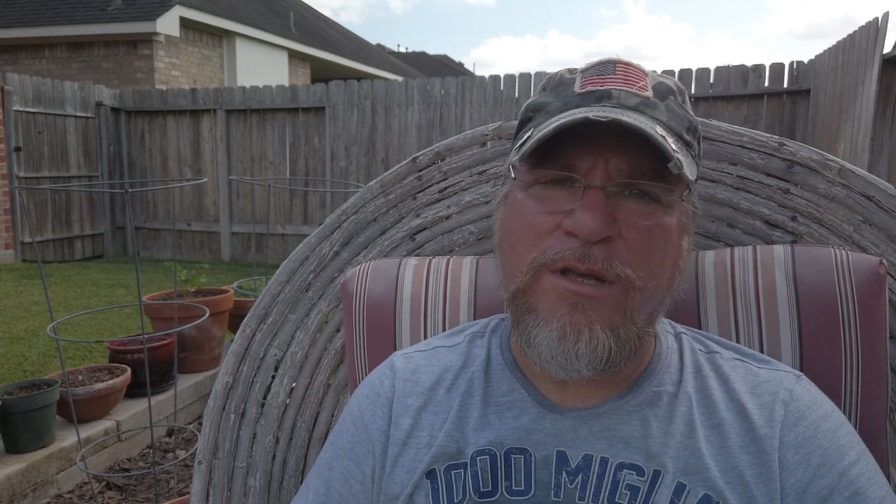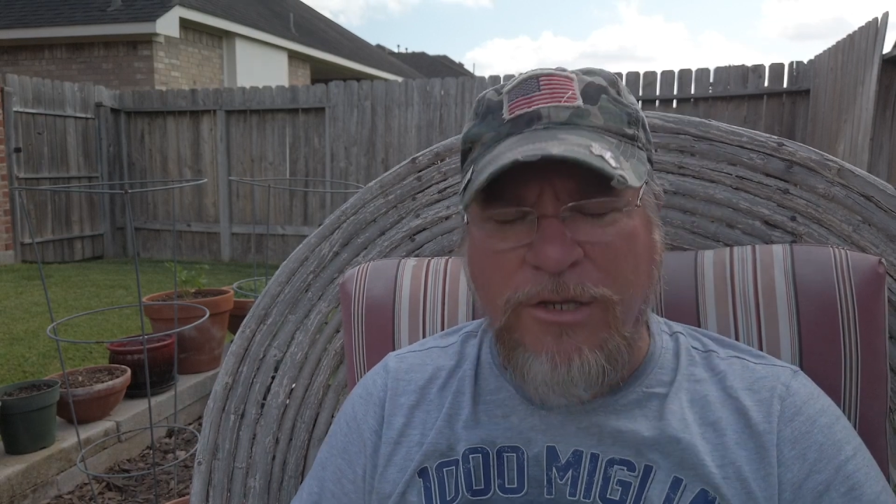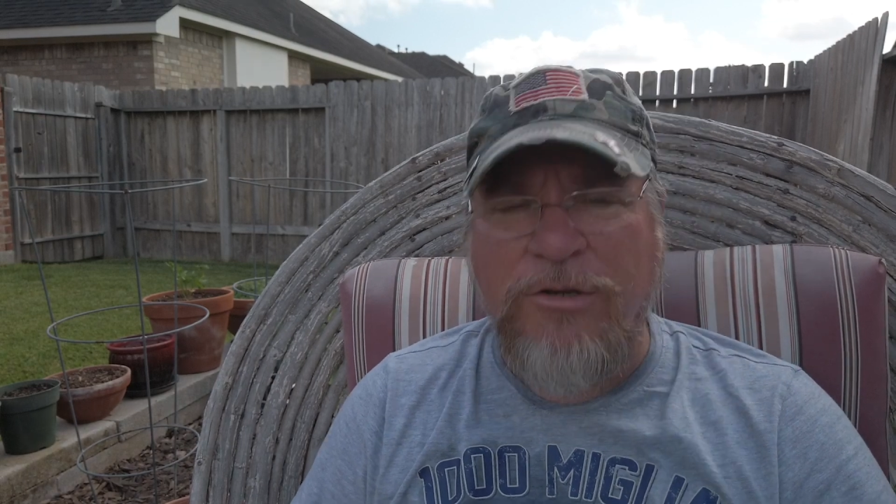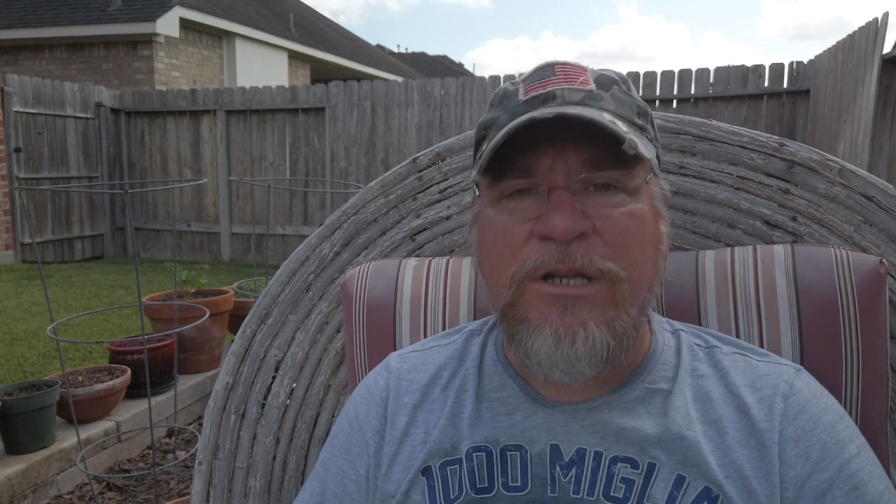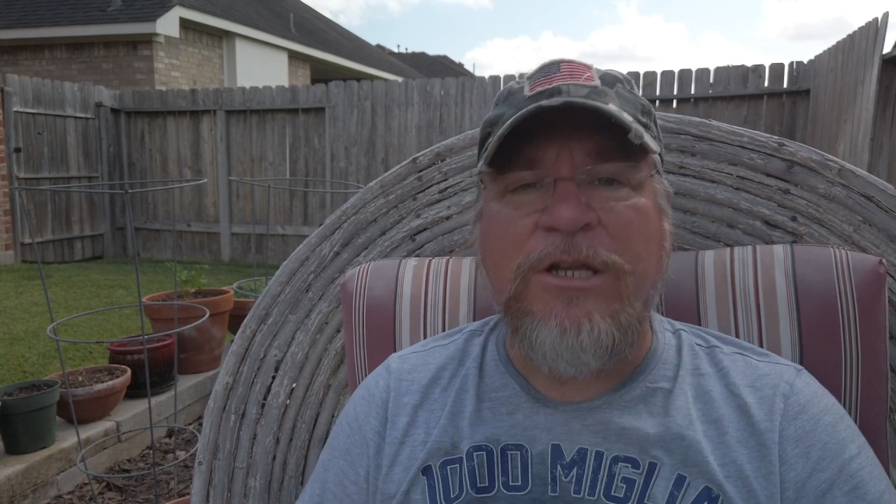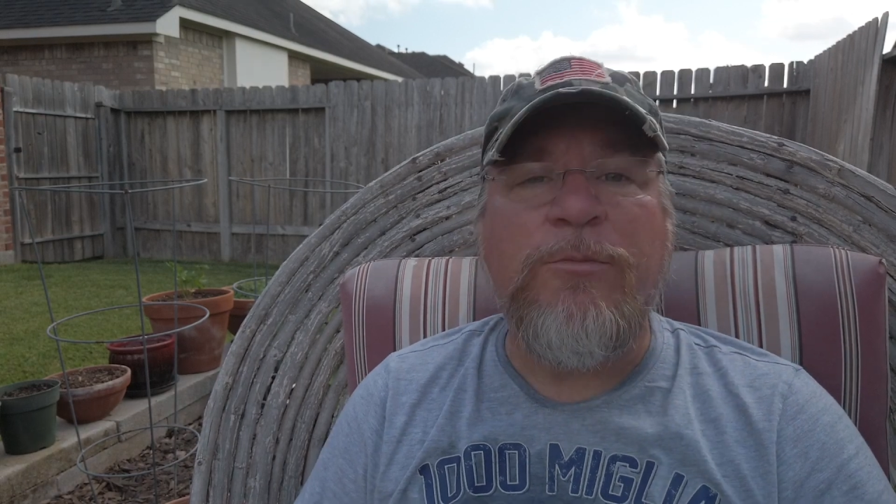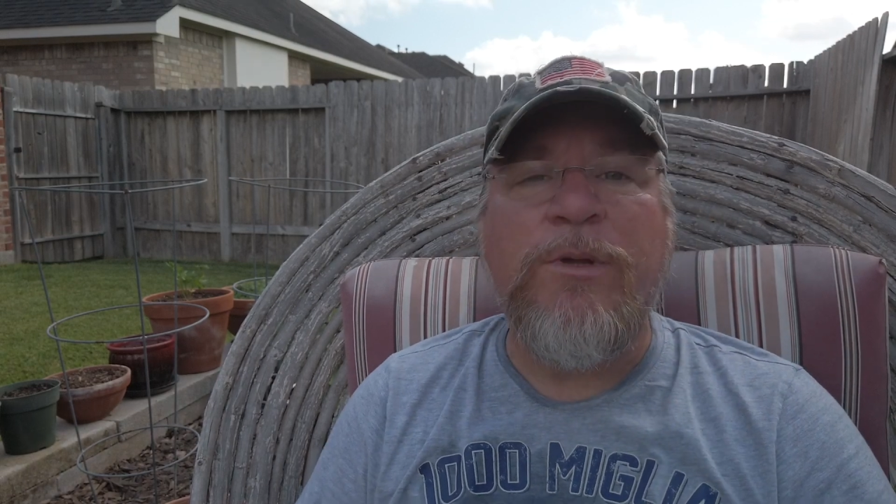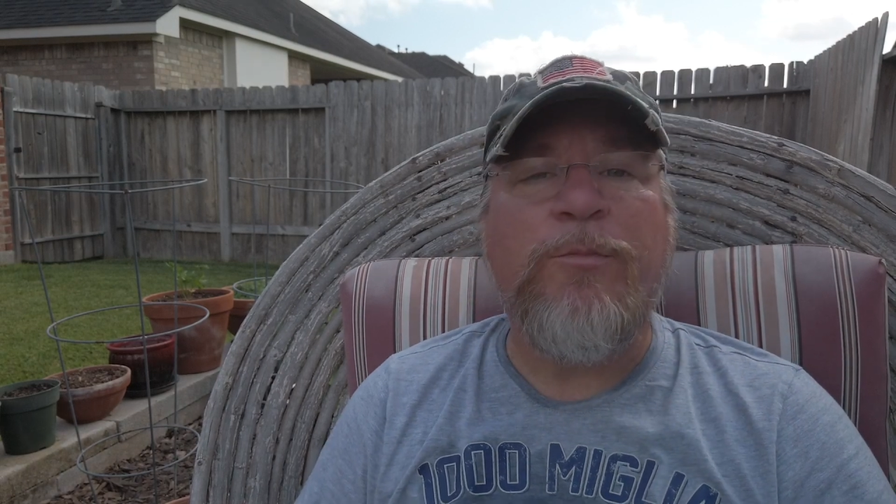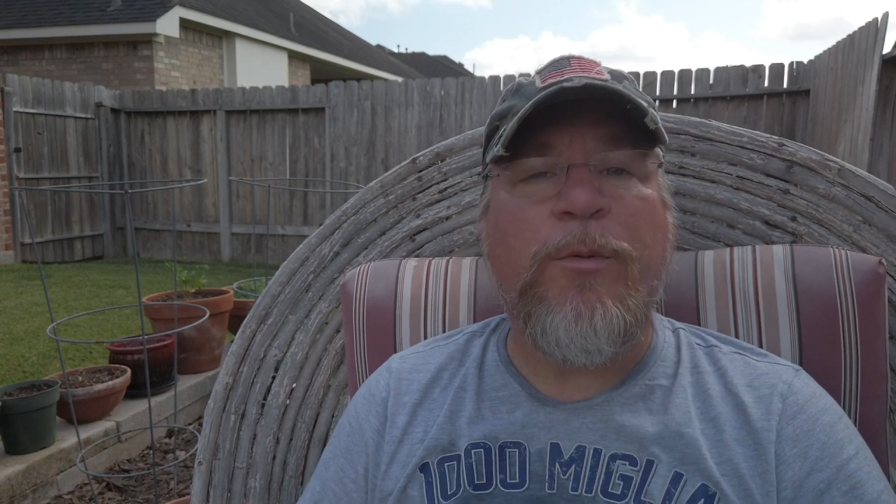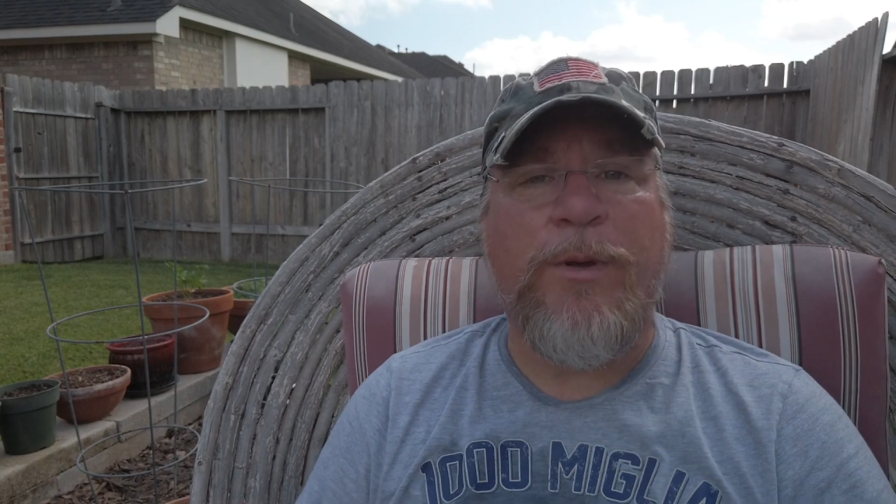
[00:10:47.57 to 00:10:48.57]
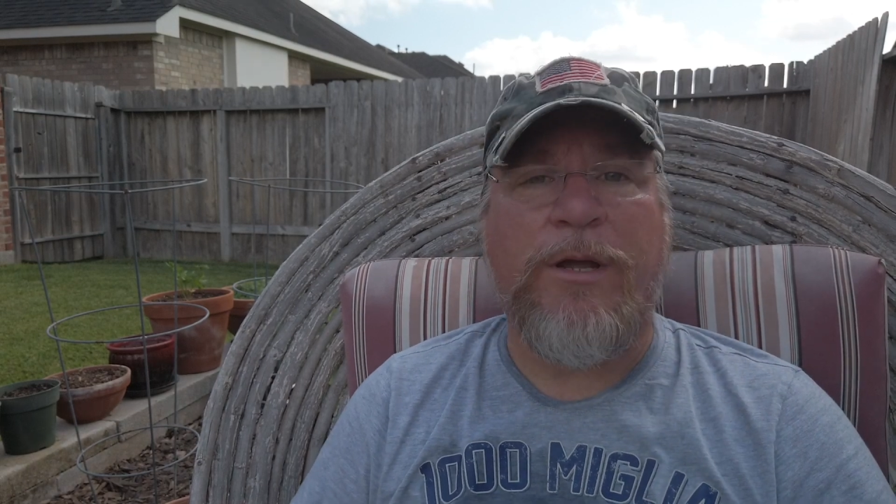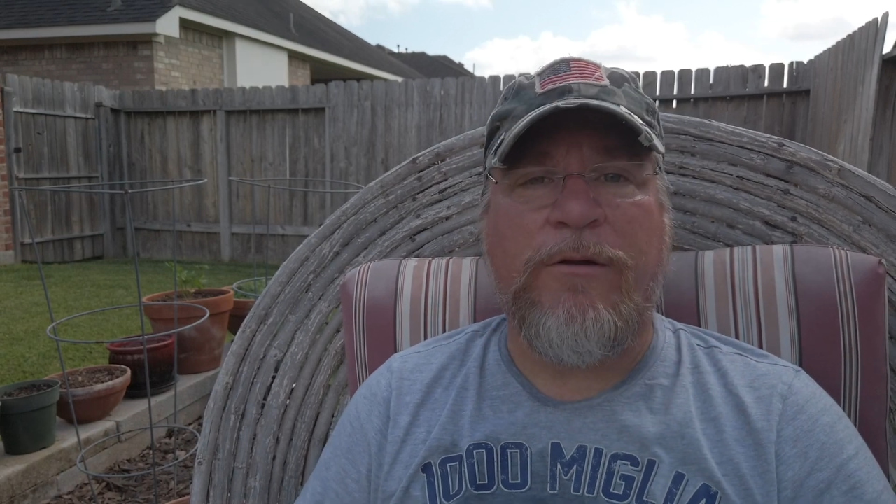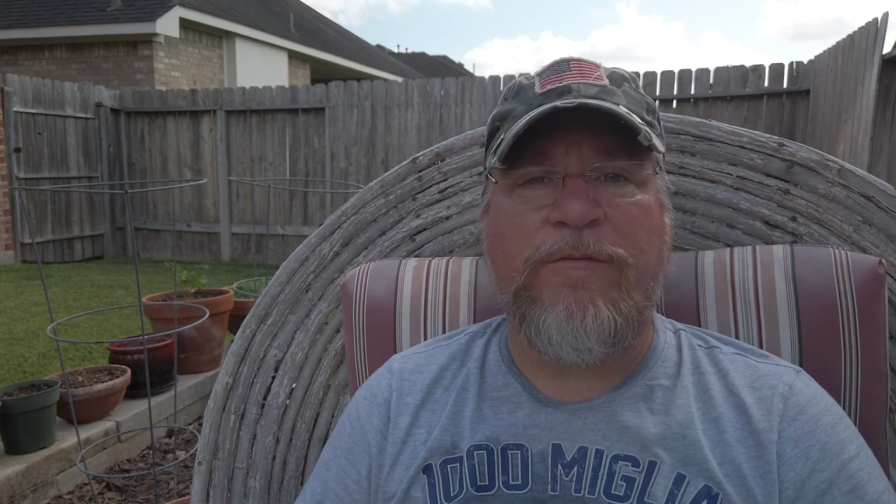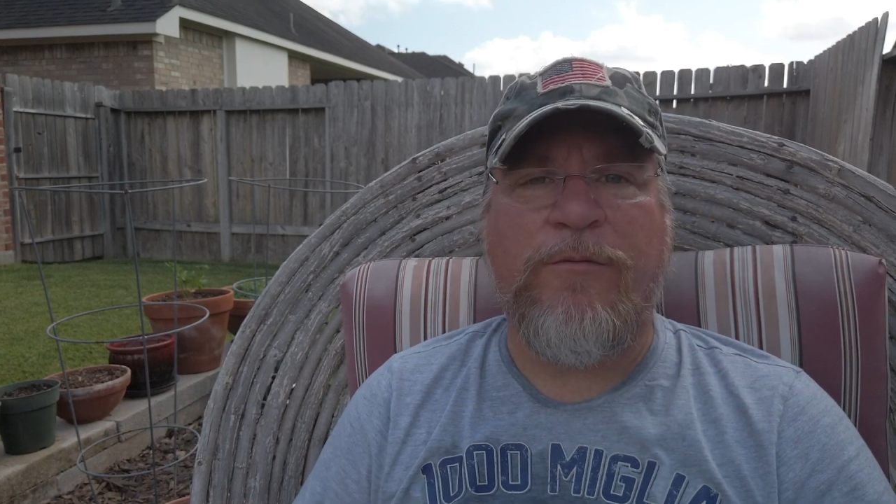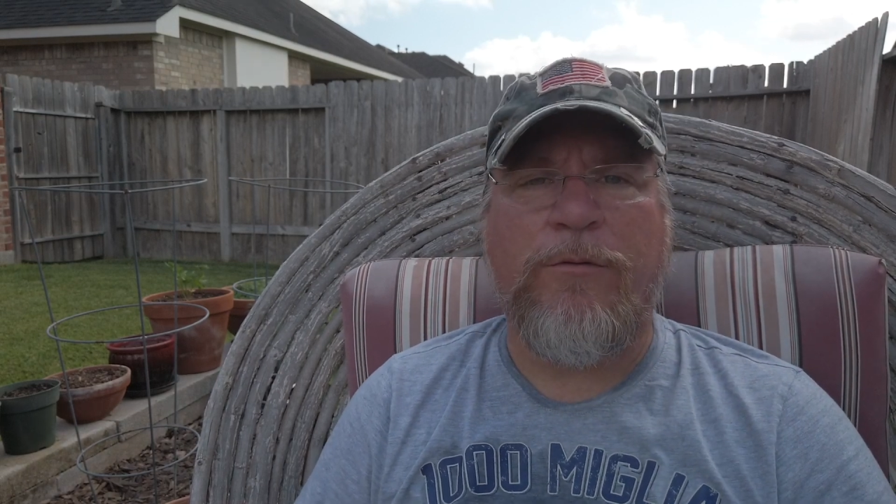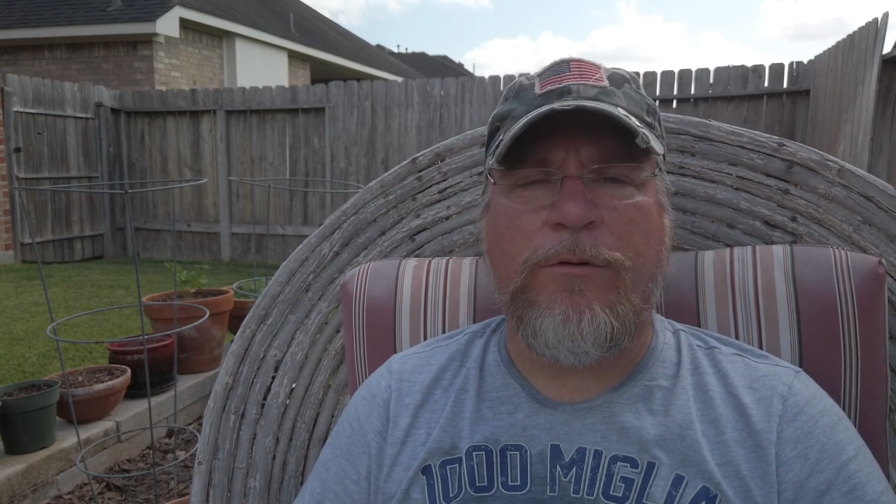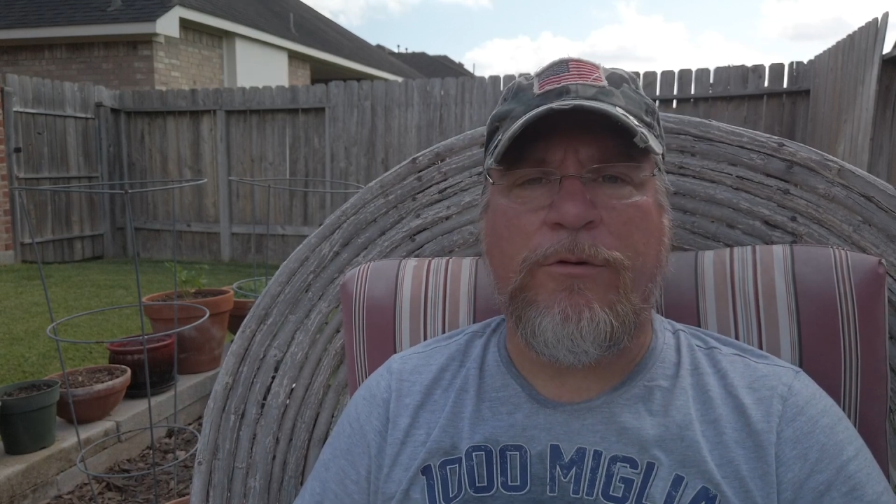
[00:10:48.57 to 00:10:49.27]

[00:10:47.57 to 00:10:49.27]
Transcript: and you need to be prepared for